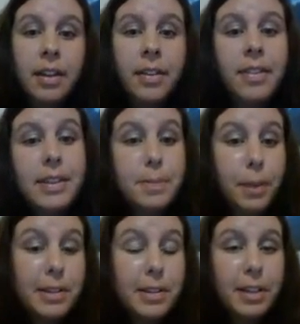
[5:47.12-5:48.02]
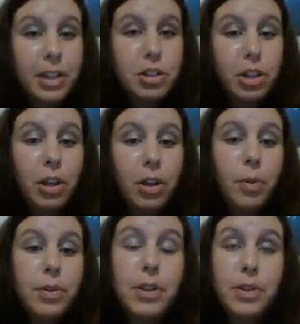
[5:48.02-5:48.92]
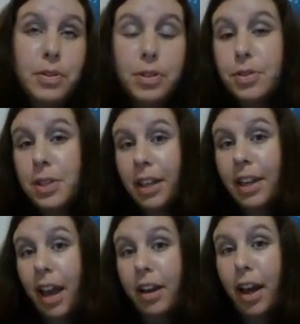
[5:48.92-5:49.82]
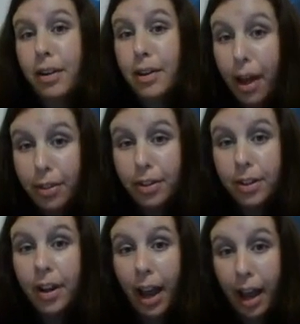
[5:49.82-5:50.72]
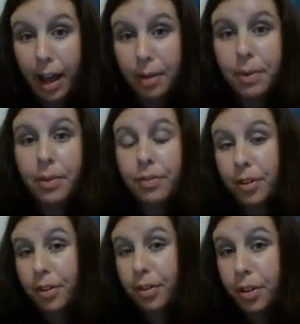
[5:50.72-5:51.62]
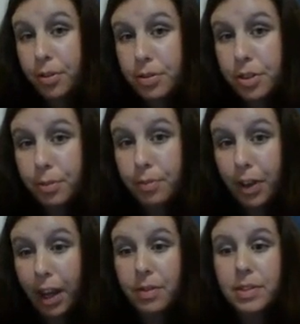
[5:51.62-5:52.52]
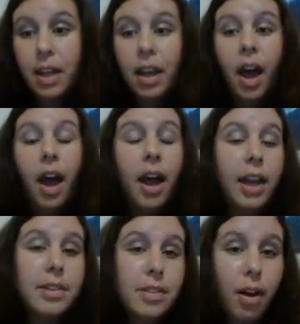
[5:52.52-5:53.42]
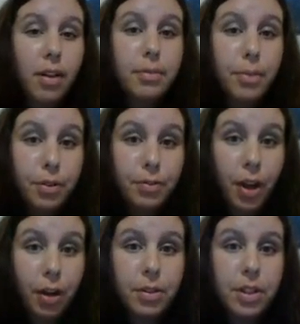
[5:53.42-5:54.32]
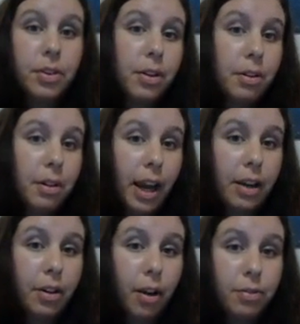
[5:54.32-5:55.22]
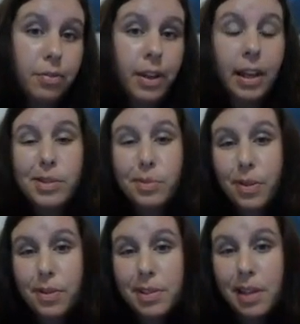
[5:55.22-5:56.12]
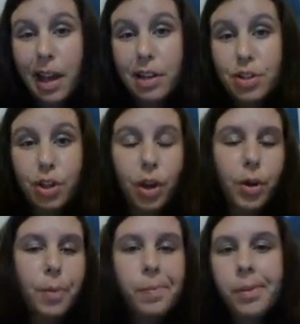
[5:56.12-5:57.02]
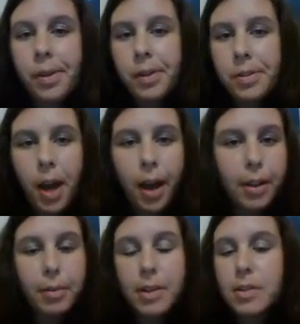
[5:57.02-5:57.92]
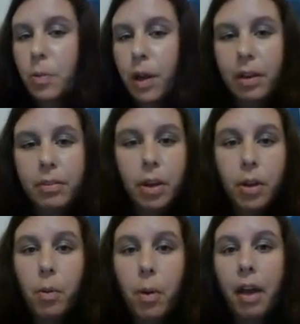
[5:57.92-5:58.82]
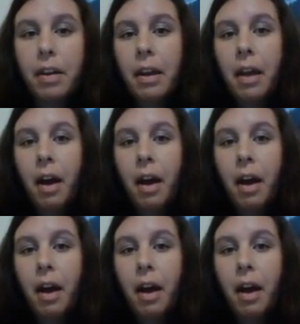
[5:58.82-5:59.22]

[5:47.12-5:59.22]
This presentation was used using yet another app for YouTube videos. It's called MoveNote. You can create your own videos with your slideshow, your documents, whatever you want,